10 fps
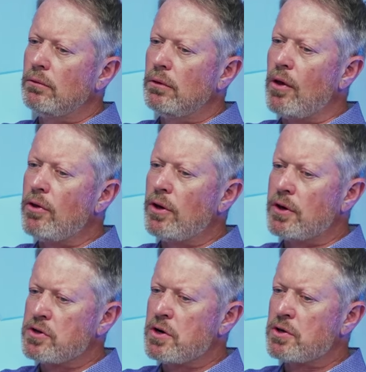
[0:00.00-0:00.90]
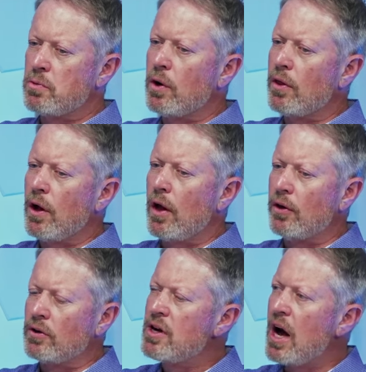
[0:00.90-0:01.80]
other than construction, what are the other
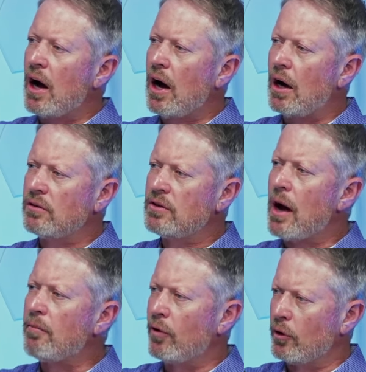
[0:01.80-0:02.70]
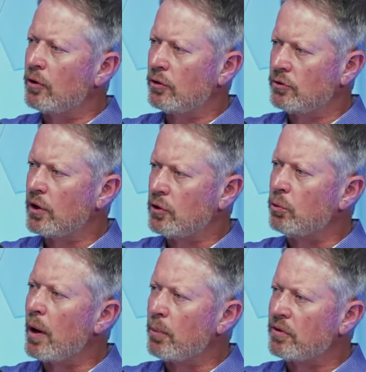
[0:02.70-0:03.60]
top verticals that you
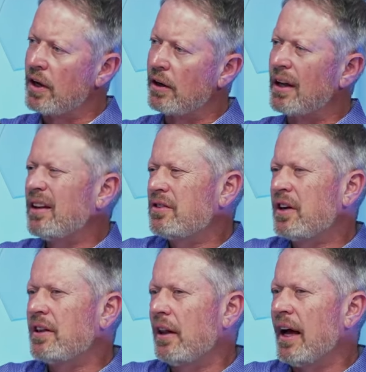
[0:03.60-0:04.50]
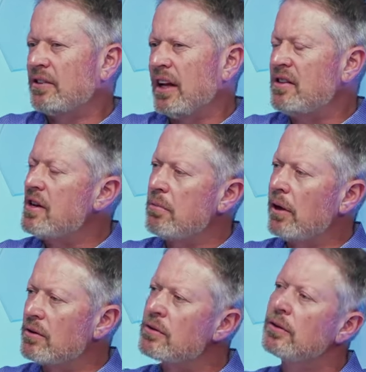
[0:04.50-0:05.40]
represent? Let's say in the last 18
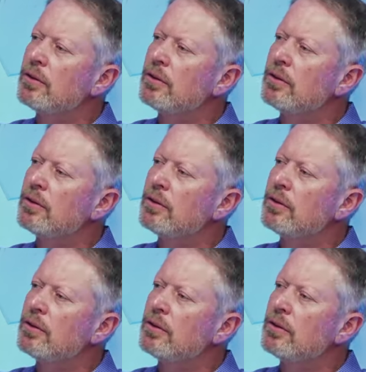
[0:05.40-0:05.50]
months.